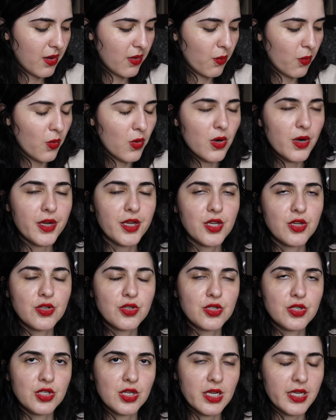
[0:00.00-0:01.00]
were
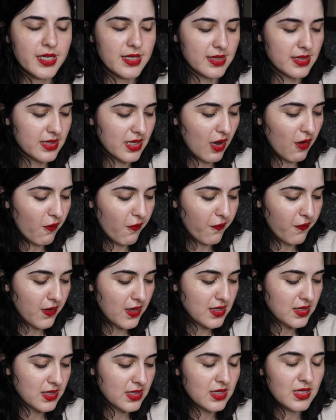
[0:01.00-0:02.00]
usually
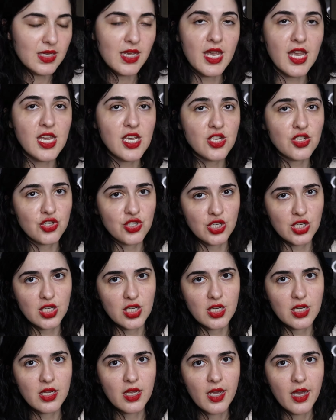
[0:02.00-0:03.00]
Southeast
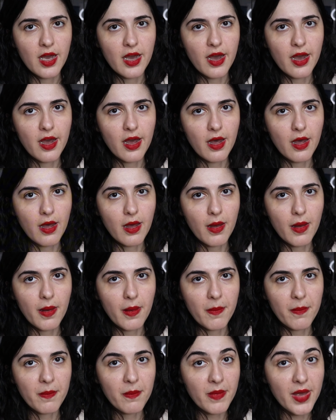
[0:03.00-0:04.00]
Asian
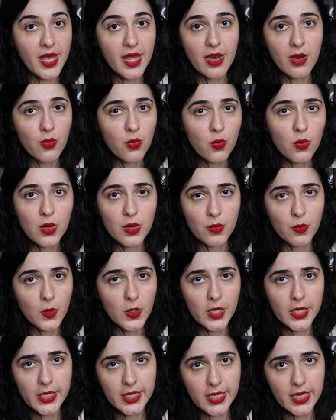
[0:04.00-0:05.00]
men who were
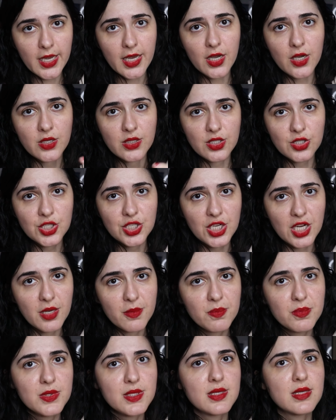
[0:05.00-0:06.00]
working on the
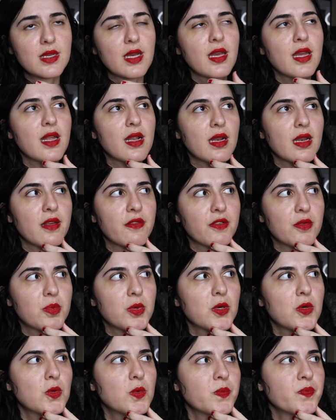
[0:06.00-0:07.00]
ships in
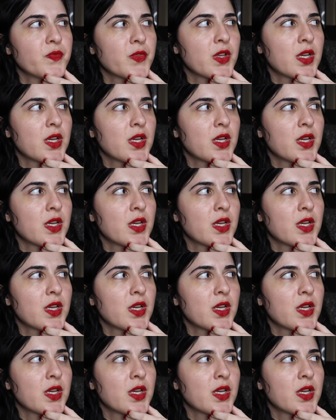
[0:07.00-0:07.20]
Liverpool,